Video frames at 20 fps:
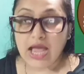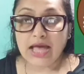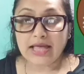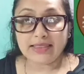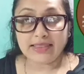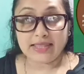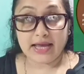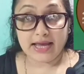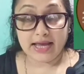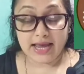
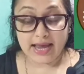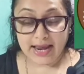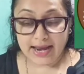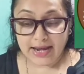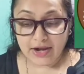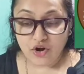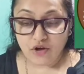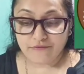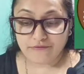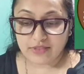The
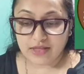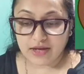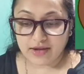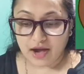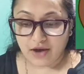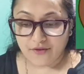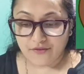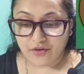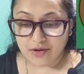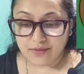head of the
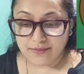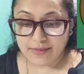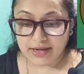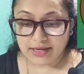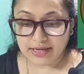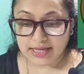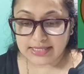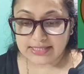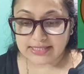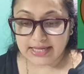
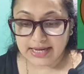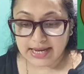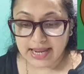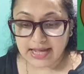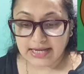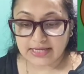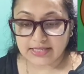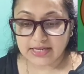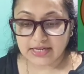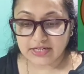government is
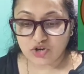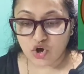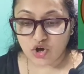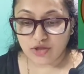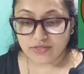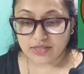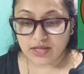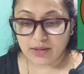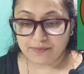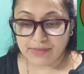elected
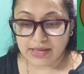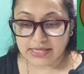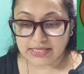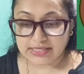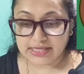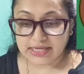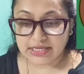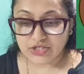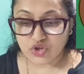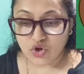on the
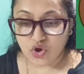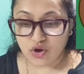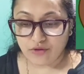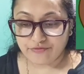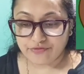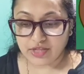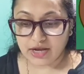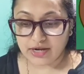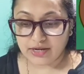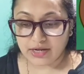basis
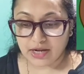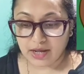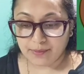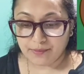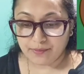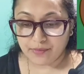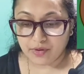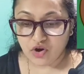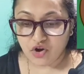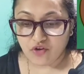of the
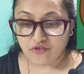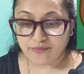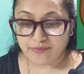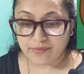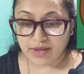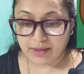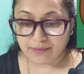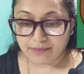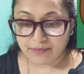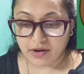number of
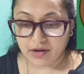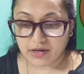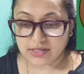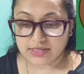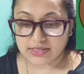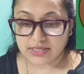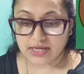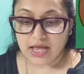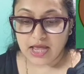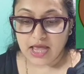
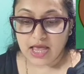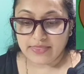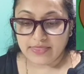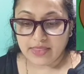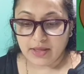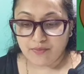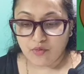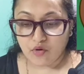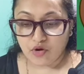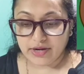members
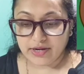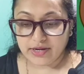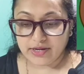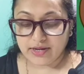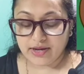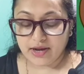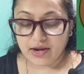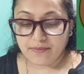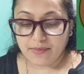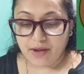the
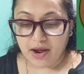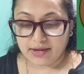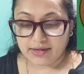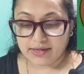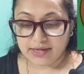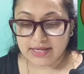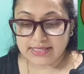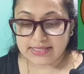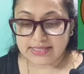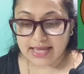political
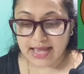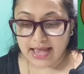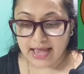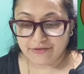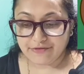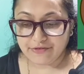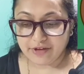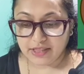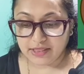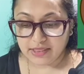parties
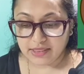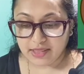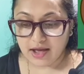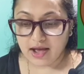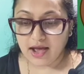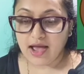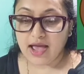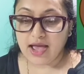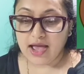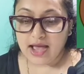have in
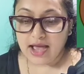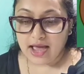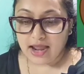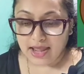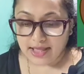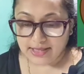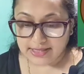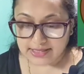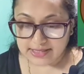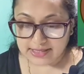the
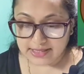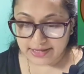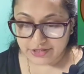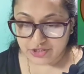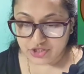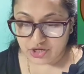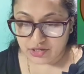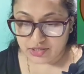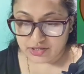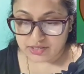
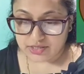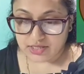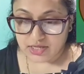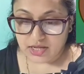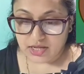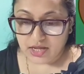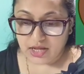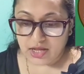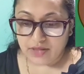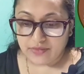legislatures.
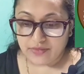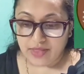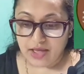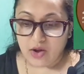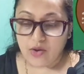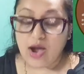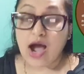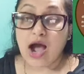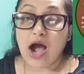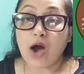
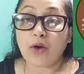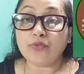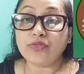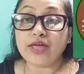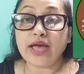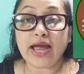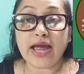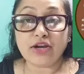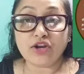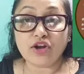Now how the
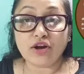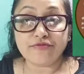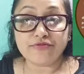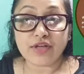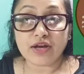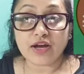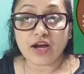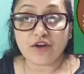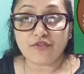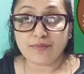head of
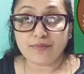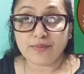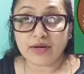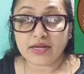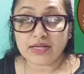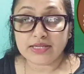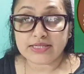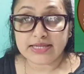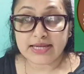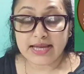the
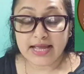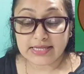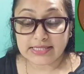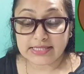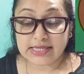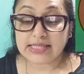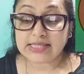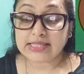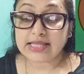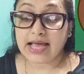government is
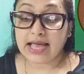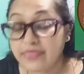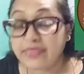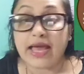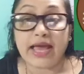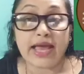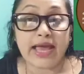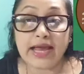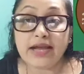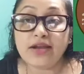elected? The
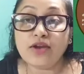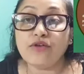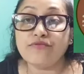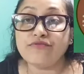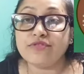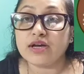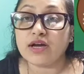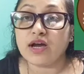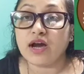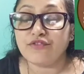head
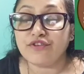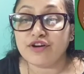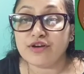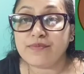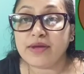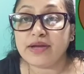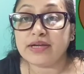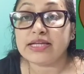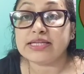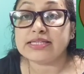of the
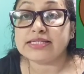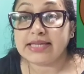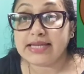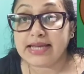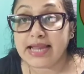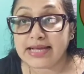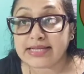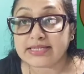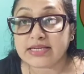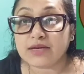government is
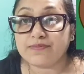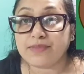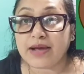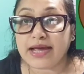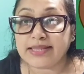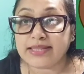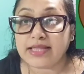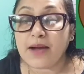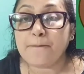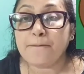elected
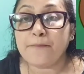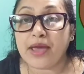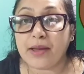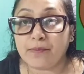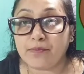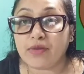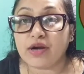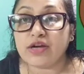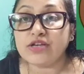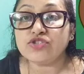by the
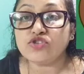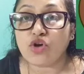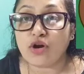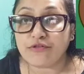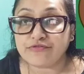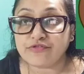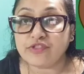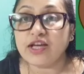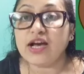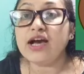members
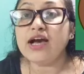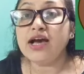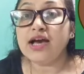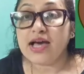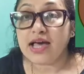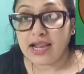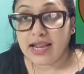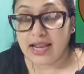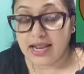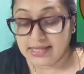of the
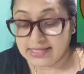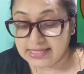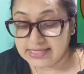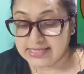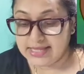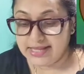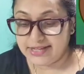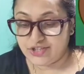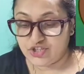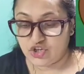
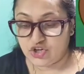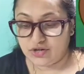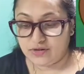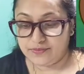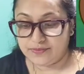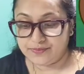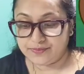legislature.